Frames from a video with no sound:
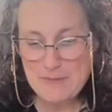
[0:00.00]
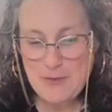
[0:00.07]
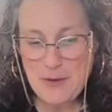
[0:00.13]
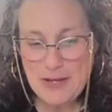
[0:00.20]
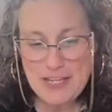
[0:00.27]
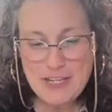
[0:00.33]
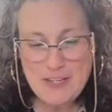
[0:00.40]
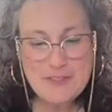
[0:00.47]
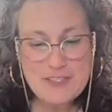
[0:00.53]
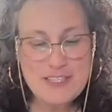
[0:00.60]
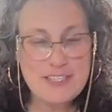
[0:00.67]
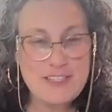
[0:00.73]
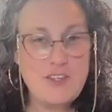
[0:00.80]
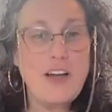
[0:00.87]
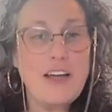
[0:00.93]
So I can
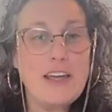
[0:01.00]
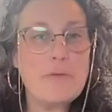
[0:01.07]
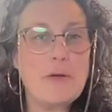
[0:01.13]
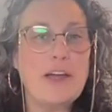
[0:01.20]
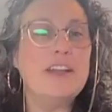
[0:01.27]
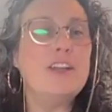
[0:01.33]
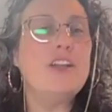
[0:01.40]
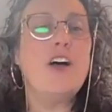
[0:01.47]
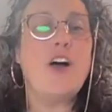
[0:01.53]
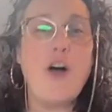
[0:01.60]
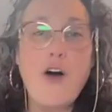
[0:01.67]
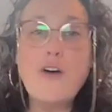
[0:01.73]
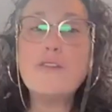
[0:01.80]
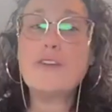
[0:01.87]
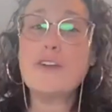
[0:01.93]
use this doggy print
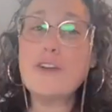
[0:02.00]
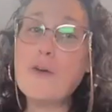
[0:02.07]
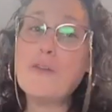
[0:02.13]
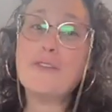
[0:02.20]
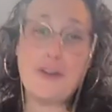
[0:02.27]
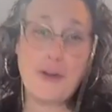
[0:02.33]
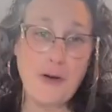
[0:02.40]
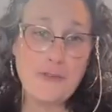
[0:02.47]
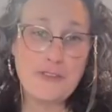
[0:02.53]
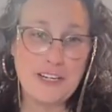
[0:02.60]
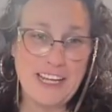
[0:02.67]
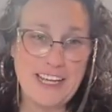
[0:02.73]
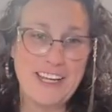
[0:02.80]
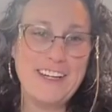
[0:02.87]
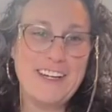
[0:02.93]
over and over and
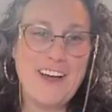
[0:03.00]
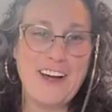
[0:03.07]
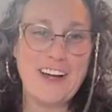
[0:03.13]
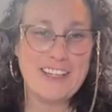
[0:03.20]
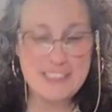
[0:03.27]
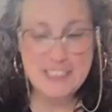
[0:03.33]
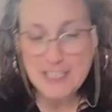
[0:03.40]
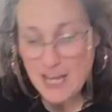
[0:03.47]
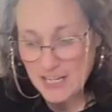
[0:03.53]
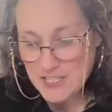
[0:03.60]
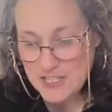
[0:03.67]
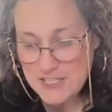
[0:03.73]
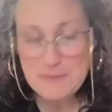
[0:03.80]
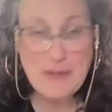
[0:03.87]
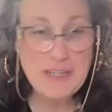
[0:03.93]
over again on
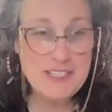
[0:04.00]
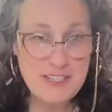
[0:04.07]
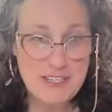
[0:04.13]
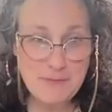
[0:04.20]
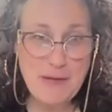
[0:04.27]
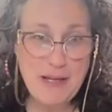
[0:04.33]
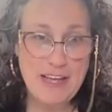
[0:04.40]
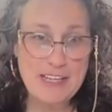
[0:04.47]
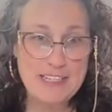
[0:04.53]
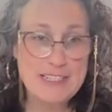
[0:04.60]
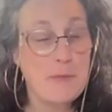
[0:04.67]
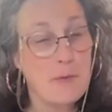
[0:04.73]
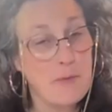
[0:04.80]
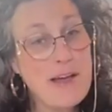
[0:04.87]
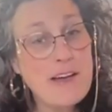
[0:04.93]
not just my
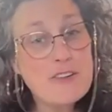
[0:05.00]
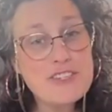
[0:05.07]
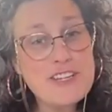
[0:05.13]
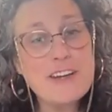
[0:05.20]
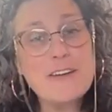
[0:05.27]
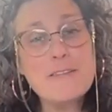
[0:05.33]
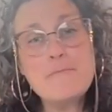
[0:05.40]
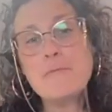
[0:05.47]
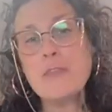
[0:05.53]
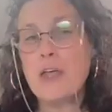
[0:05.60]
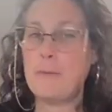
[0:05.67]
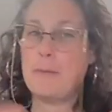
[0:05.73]
zipper pouch here,